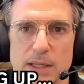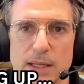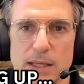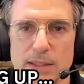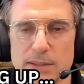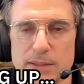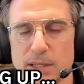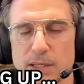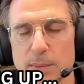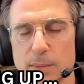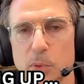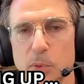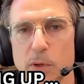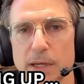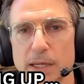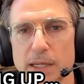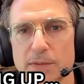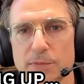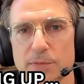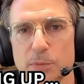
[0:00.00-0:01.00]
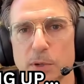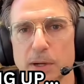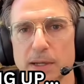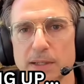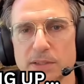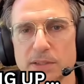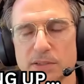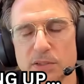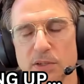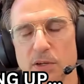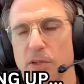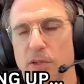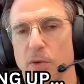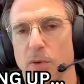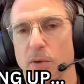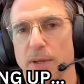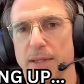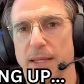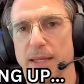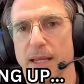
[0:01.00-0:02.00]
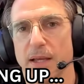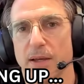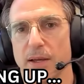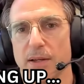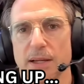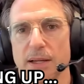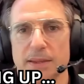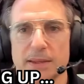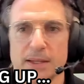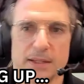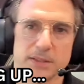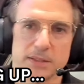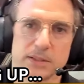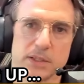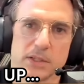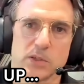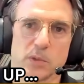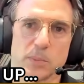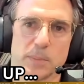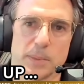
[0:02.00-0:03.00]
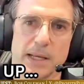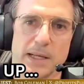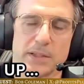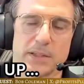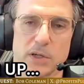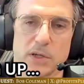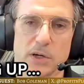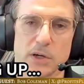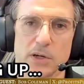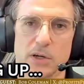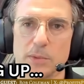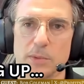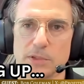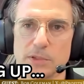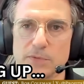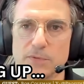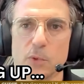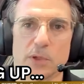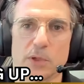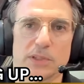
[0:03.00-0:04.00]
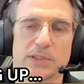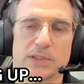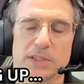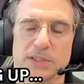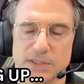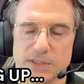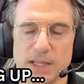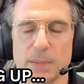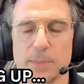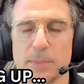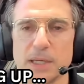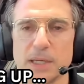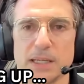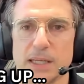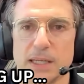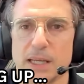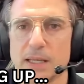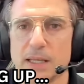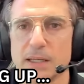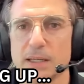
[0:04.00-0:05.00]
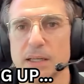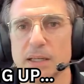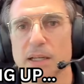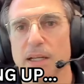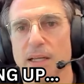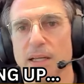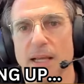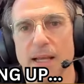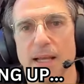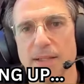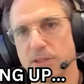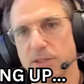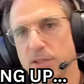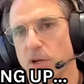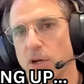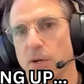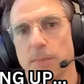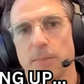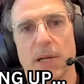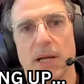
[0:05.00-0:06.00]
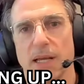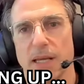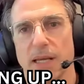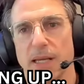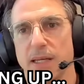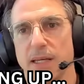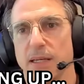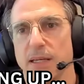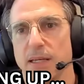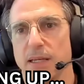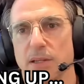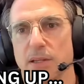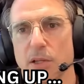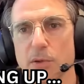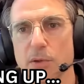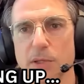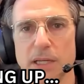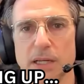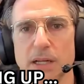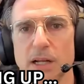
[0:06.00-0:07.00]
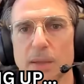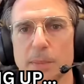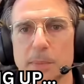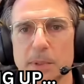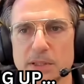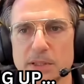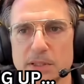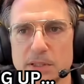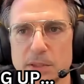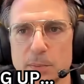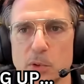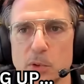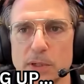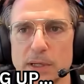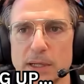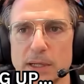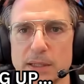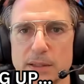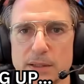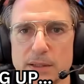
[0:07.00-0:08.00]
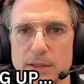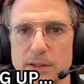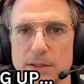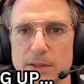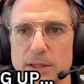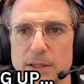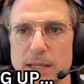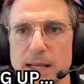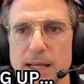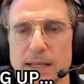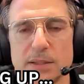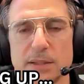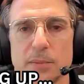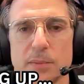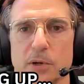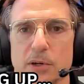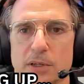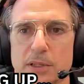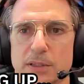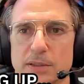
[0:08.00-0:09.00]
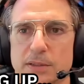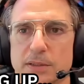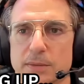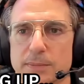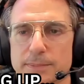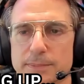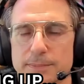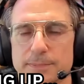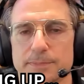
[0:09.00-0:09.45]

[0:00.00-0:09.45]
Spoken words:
at some point, if prices start going down, I think the central banks are almost forced to step in again and start buying and loading up and supporting the asset markets.